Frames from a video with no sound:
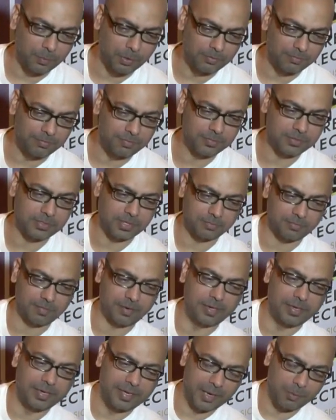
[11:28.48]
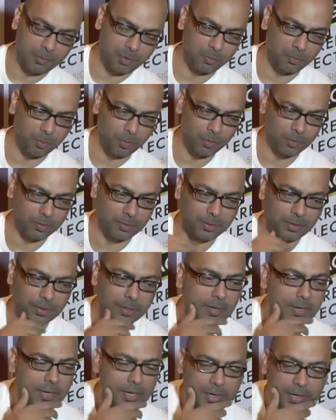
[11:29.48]
when Saif finally came on board,
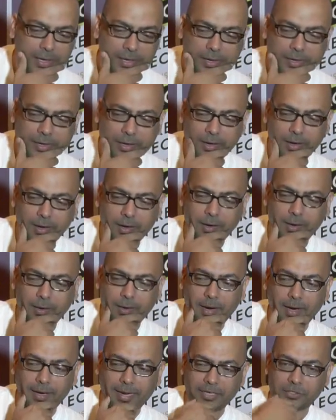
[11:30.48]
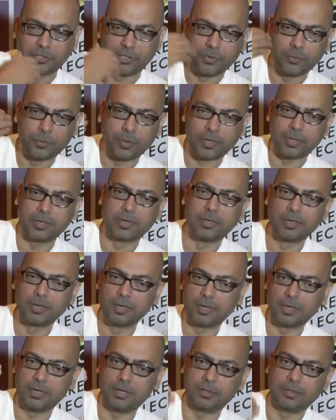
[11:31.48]
I'd actually written
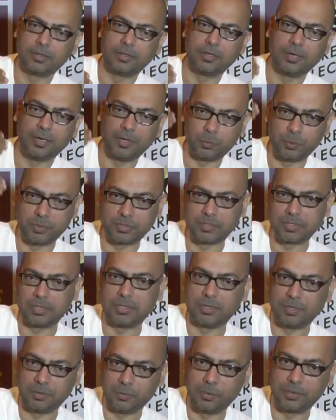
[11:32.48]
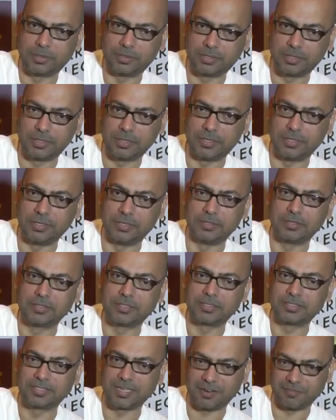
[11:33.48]
it with
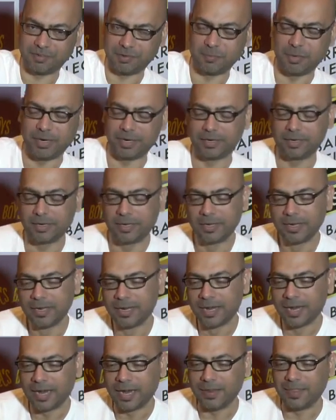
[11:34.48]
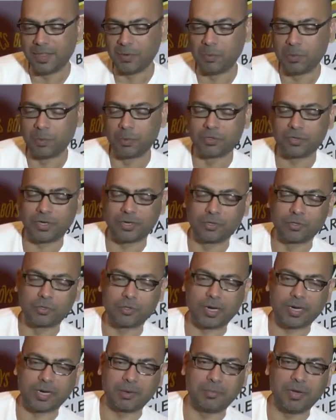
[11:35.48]
Saif in mind, and then we were trying to
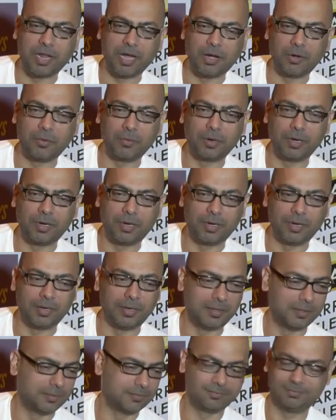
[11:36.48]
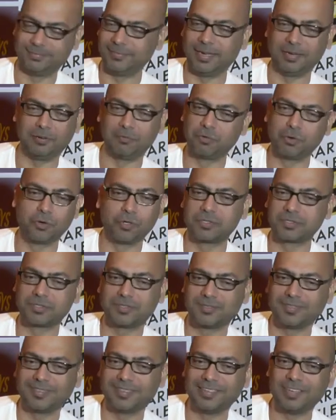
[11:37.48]
track him down. And of course,
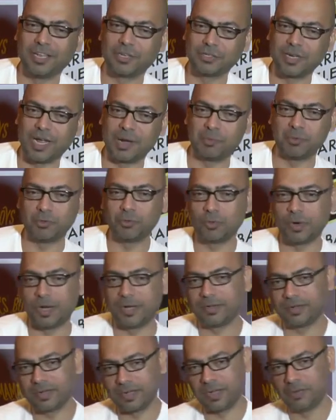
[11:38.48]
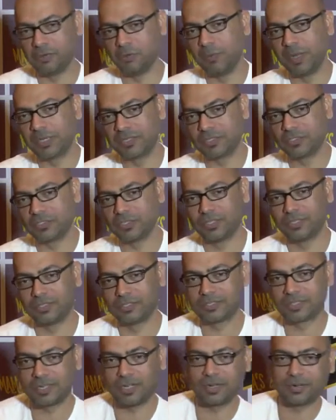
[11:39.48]
it doesn't happen. You write, you message a
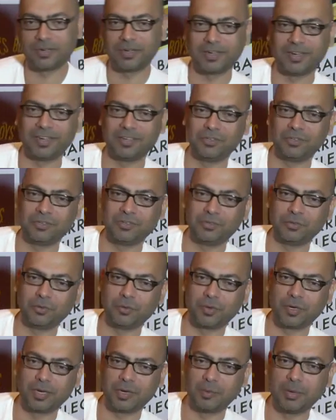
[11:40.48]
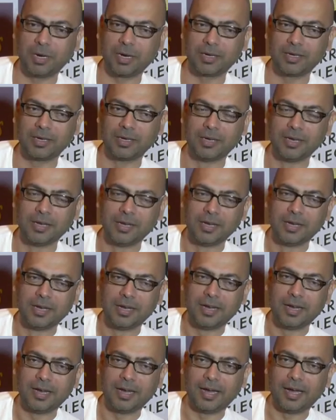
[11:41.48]
star, and you don't hear back.
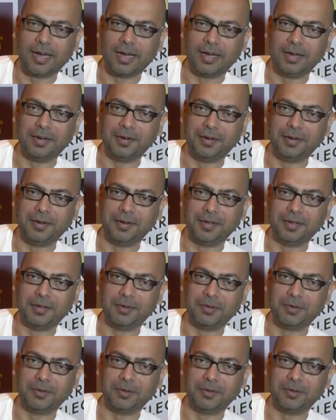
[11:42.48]
And